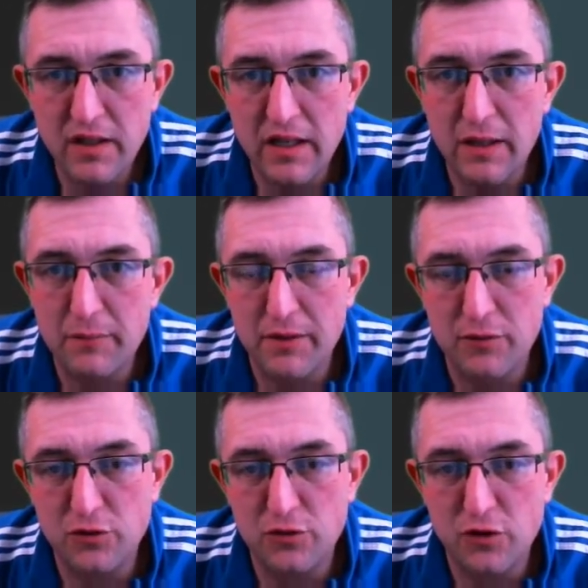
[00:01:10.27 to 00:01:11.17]
And I've
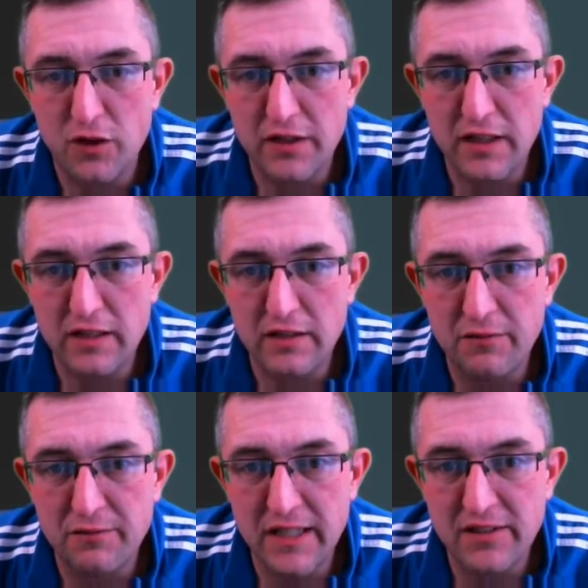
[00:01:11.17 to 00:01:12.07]
also got the
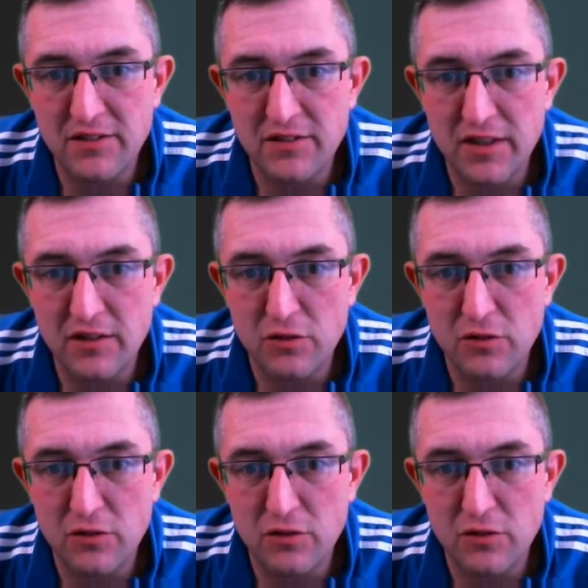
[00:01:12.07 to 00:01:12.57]
faces in.